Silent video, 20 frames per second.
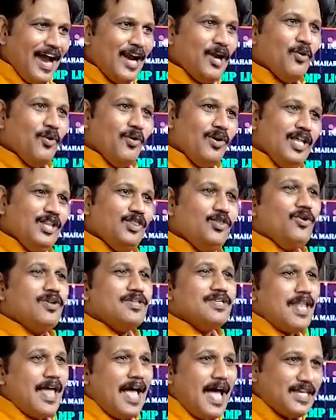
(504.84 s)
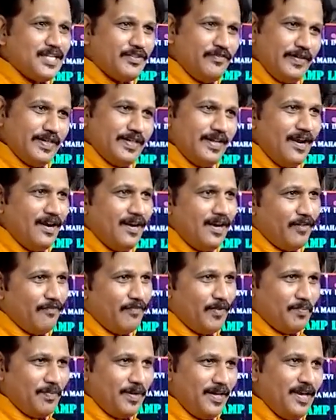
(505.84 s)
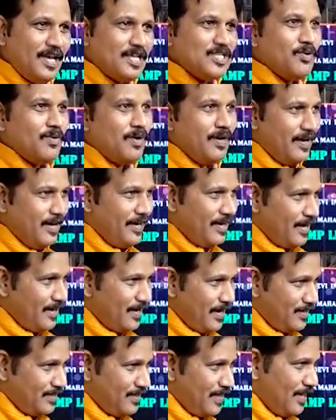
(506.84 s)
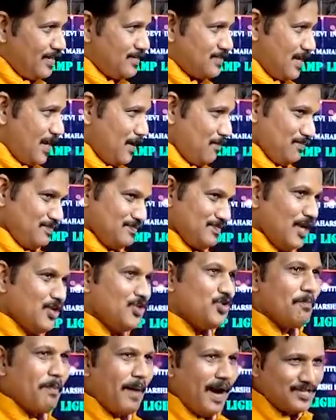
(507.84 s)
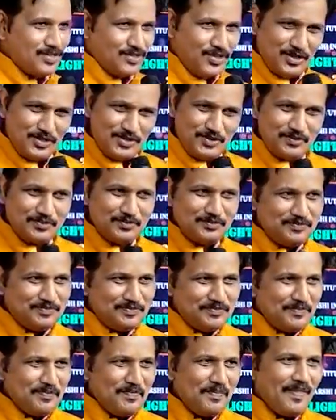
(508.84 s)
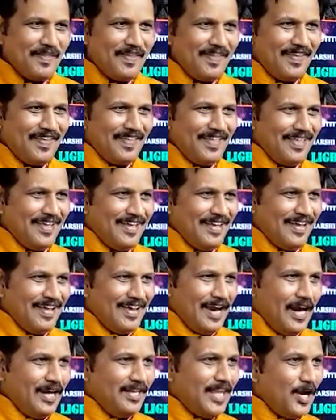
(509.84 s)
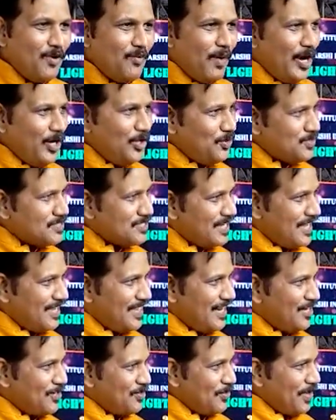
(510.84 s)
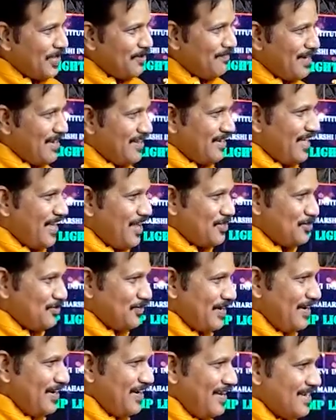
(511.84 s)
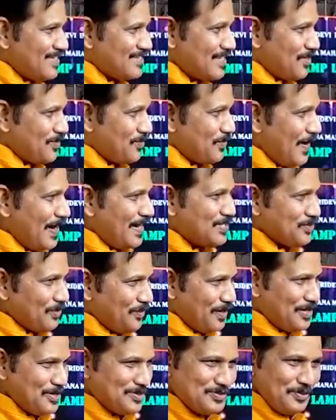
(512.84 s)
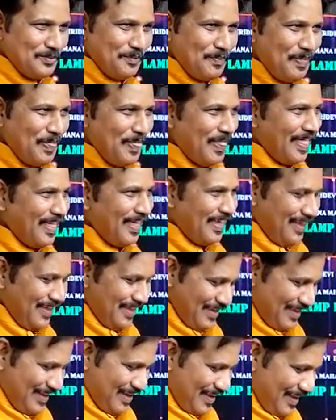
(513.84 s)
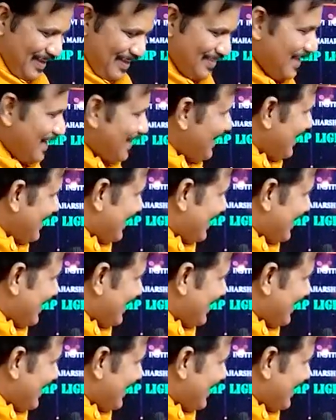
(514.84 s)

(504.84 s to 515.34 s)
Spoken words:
And only those last 10 or 15 days you read and write the exam and you pass out. And then why to say that, you know, every day you read it, sir, why so it? Then